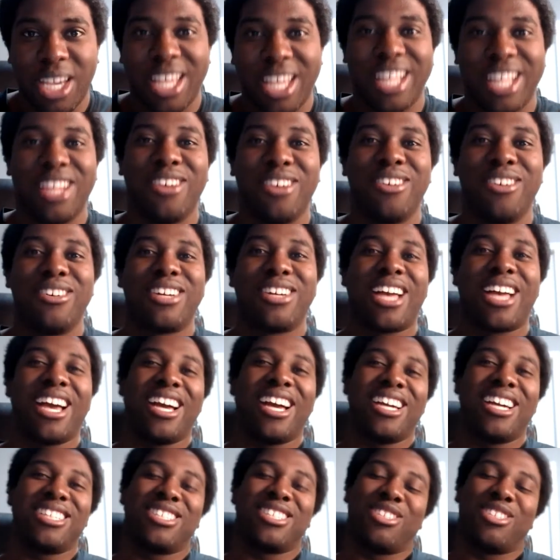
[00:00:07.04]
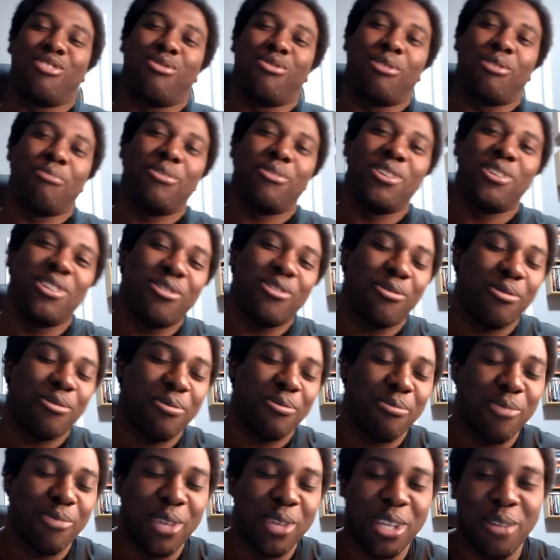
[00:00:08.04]
Hello guys, it's
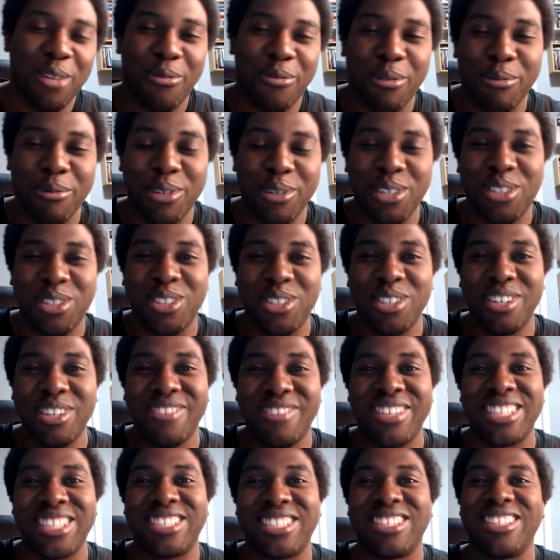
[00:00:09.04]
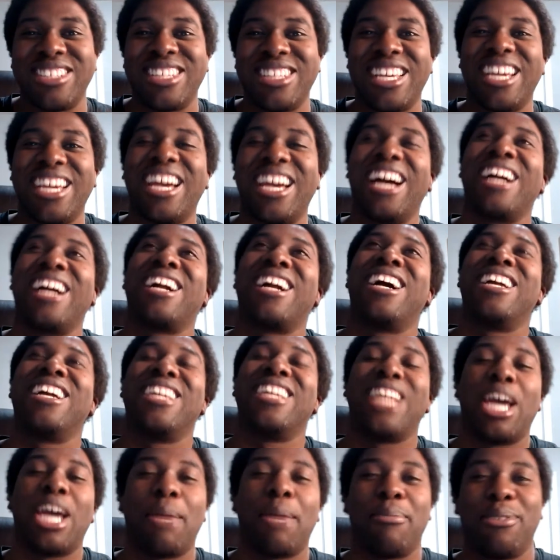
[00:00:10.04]
William from YouTube, and today I got
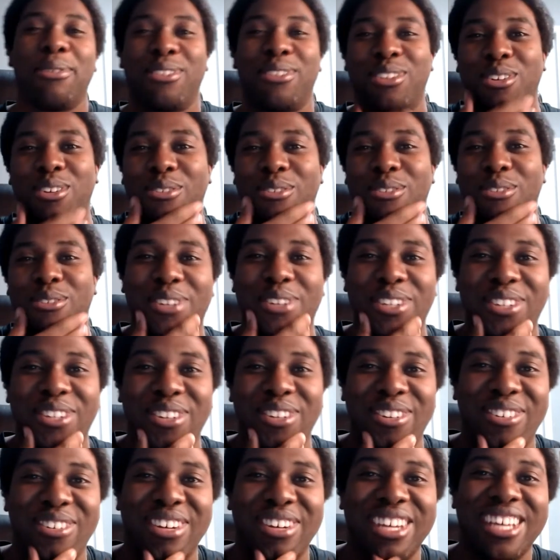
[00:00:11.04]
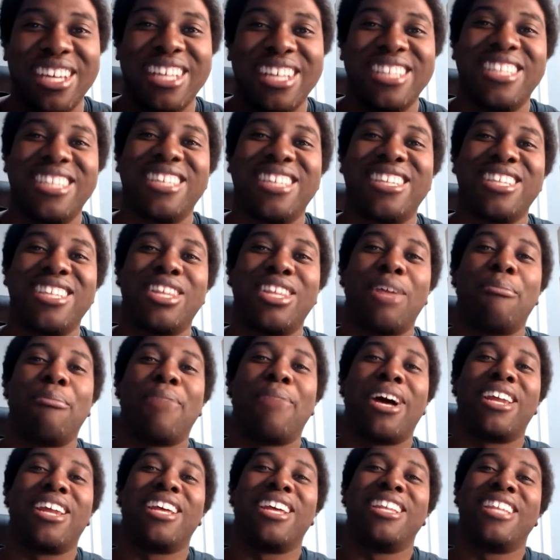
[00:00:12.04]
an episode for you. This is
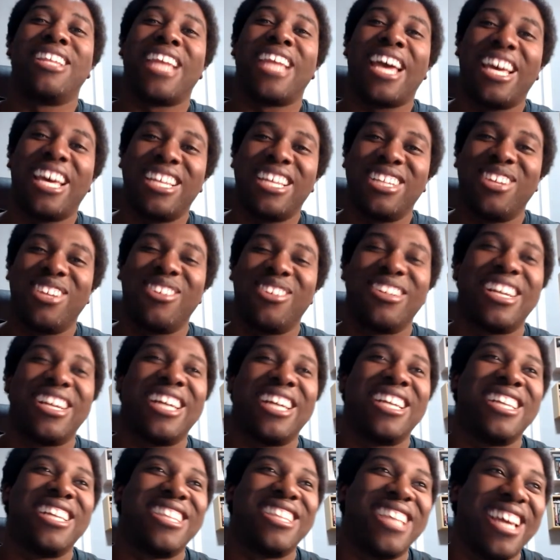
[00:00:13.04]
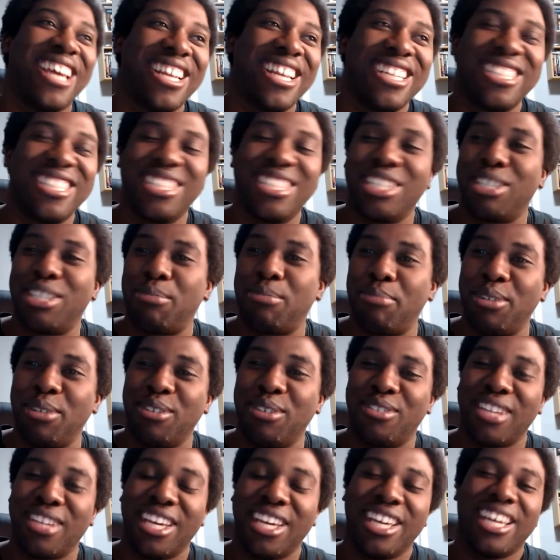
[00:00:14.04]
about a landlord and a tenant
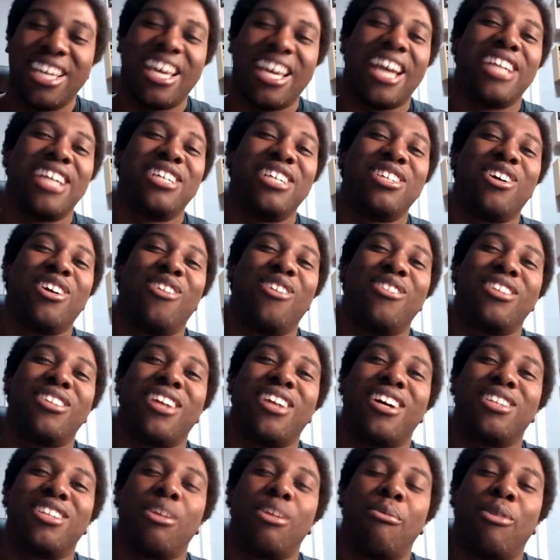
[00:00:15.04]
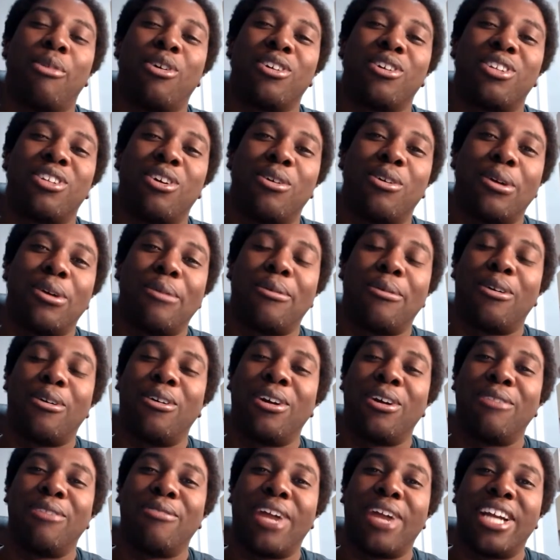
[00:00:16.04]
dispute. And with all the moratorium
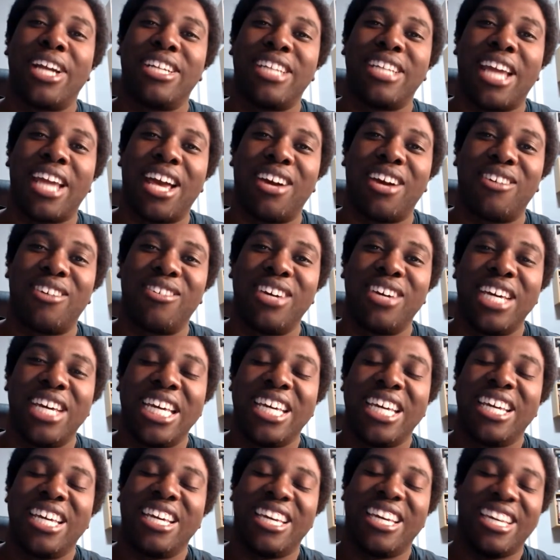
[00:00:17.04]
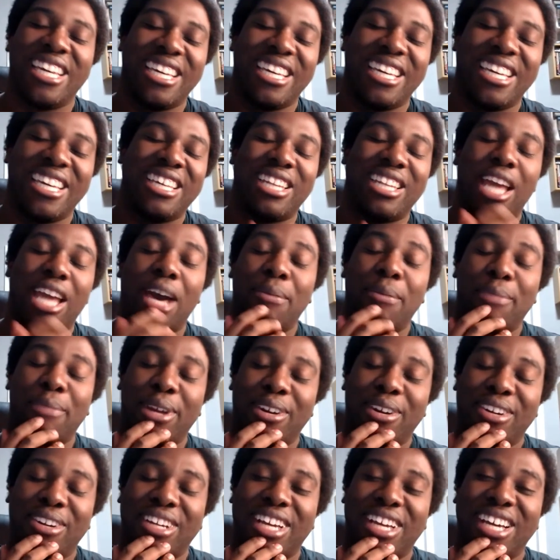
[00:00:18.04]
going right now in
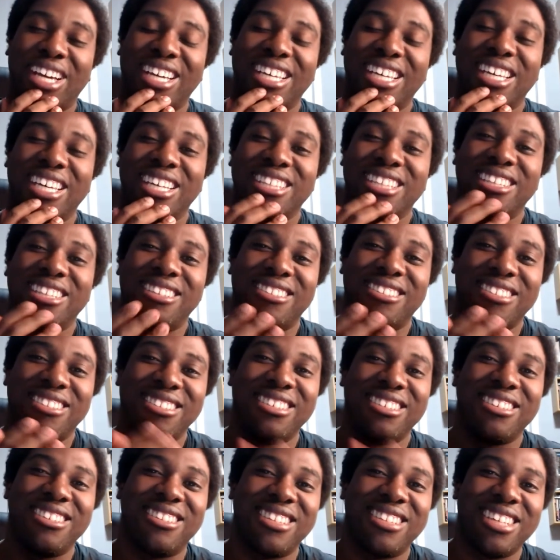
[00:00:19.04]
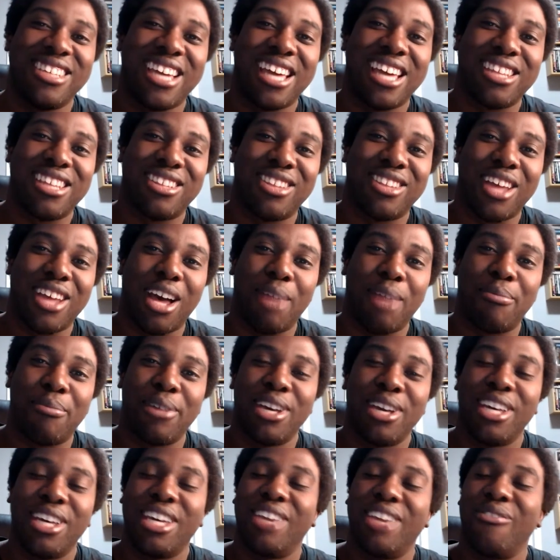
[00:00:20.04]
America, the CDC has
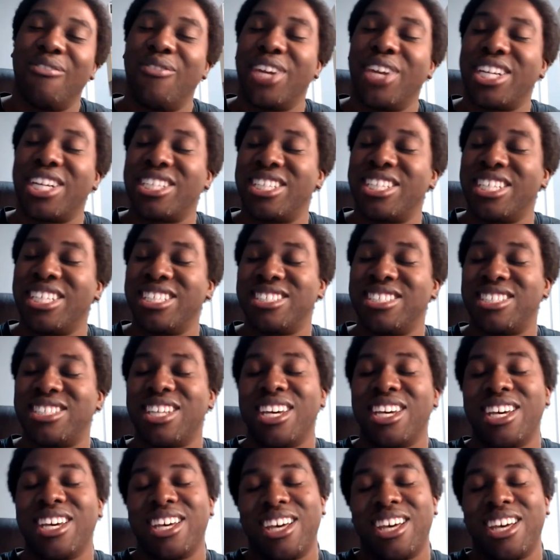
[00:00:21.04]
stopped evictions